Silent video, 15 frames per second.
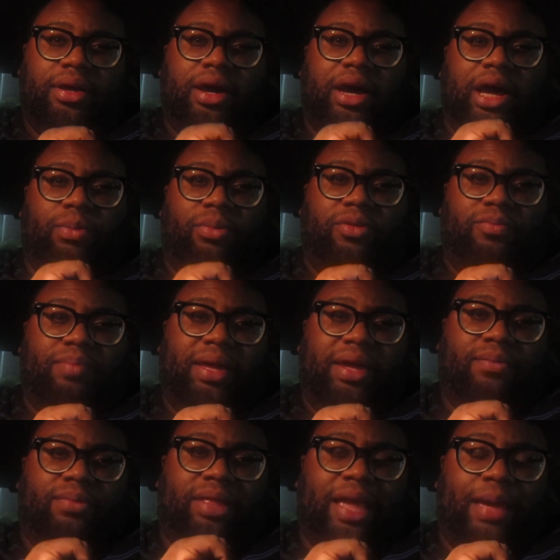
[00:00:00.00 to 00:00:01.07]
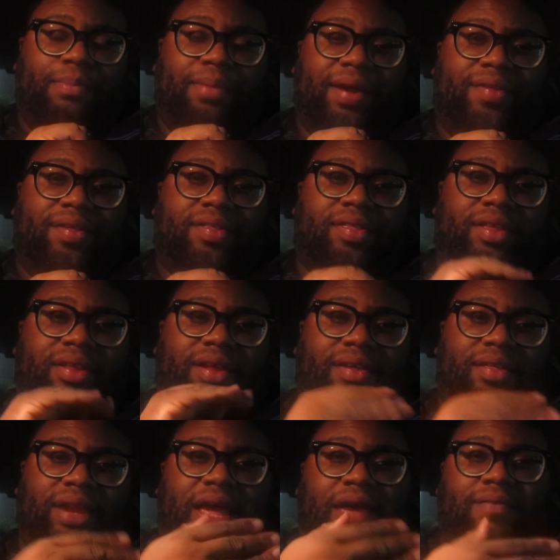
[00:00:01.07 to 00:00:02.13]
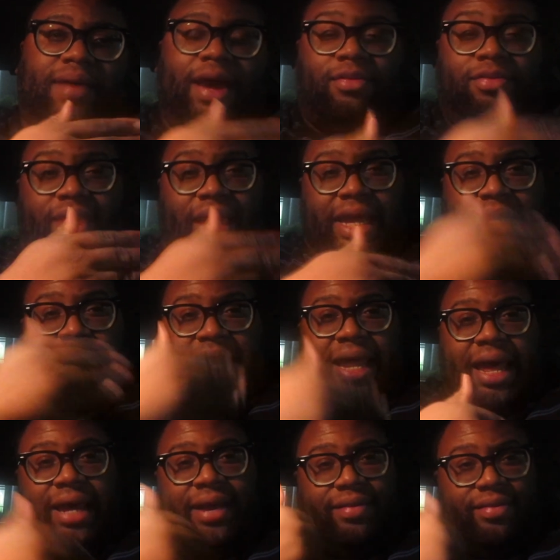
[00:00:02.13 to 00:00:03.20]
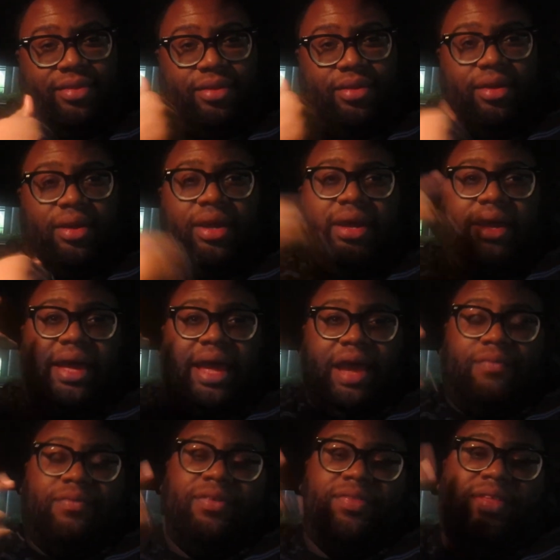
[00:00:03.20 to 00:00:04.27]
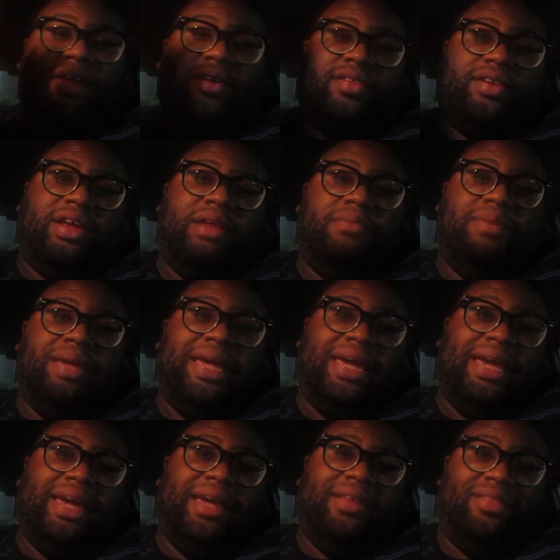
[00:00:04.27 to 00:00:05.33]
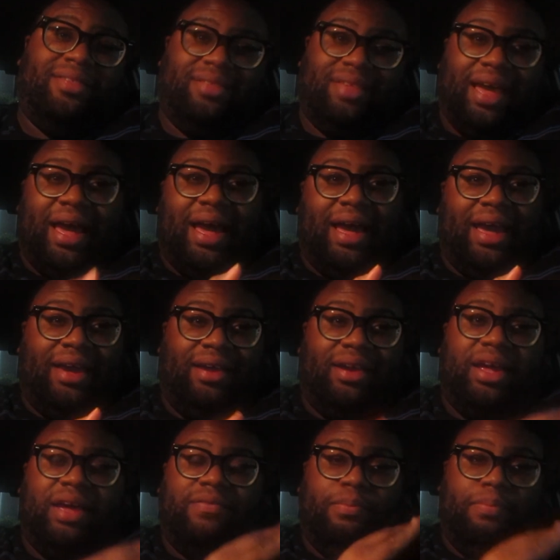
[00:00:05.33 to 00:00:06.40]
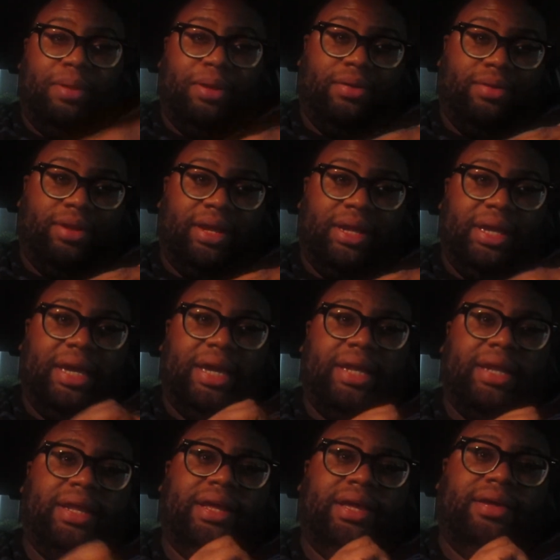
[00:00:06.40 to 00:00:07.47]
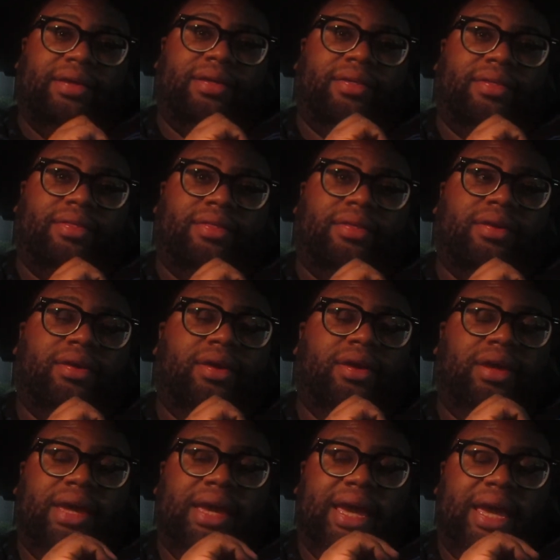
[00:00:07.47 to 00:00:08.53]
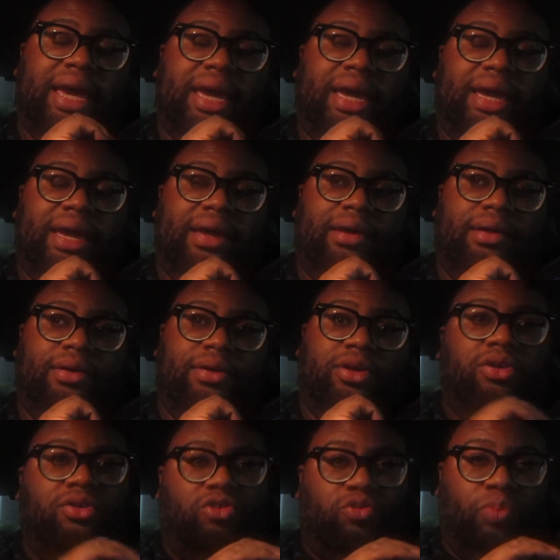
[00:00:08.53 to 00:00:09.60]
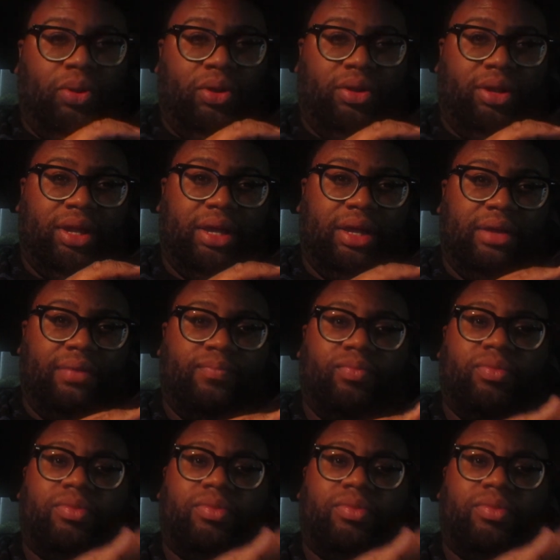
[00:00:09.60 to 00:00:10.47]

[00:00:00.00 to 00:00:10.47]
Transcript: Um, what mean what that means is it doesn't have outside lots. Everything is going to be inside of a building, and it is a huge building.